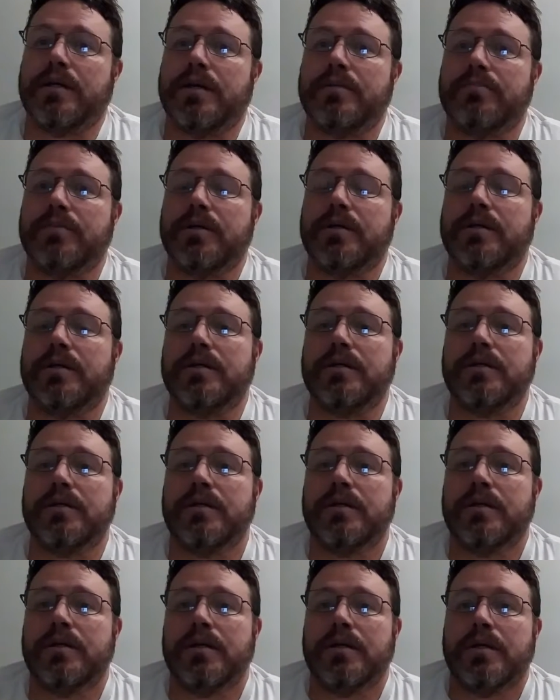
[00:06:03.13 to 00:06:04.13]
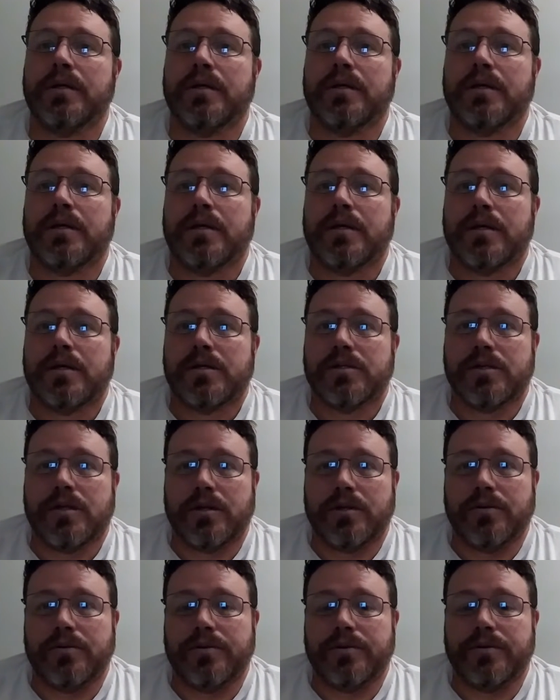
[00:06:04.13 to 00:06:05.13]
and I'm gonna
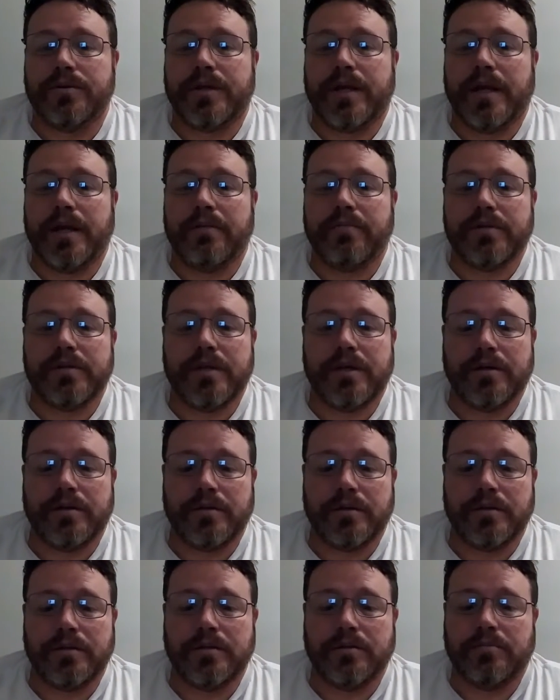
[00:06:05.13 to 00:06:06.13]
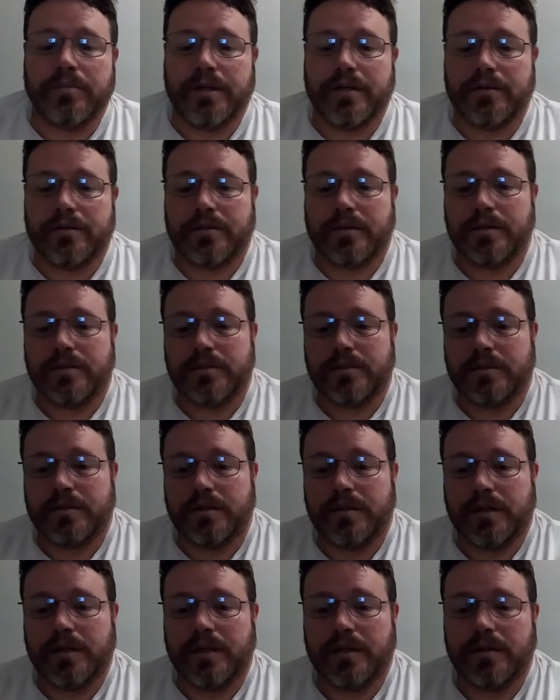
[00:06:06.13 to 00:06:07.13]
start going through canvas here in a little bit because it's
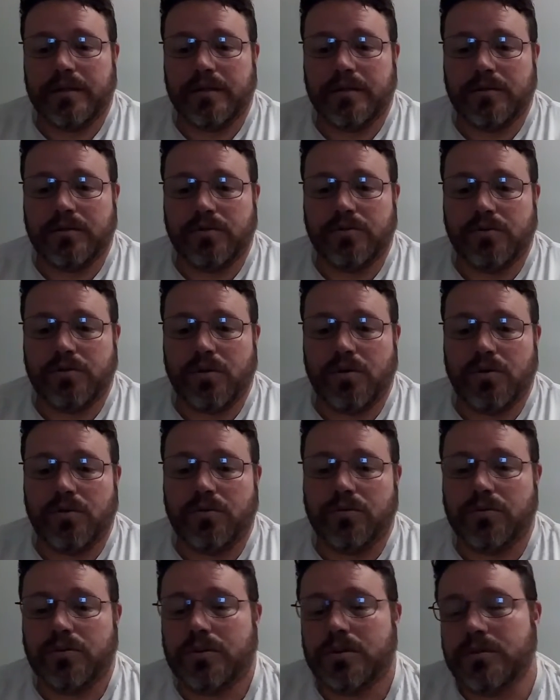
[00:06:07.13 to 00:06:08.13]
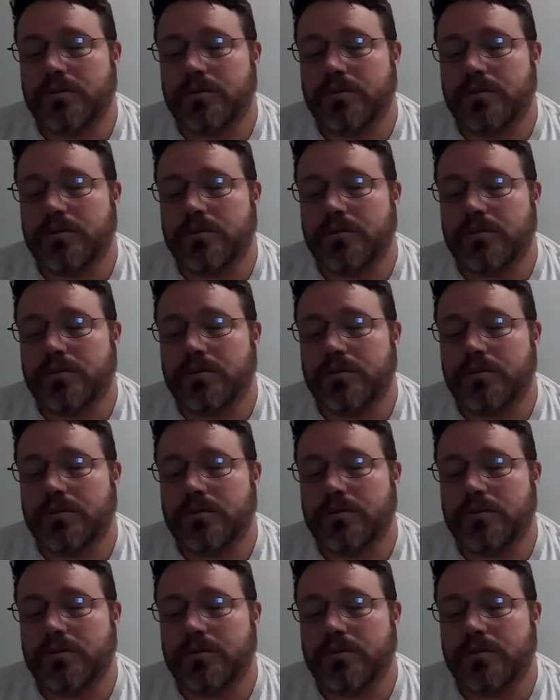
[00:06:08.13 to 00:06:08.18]
gonna get a little too cold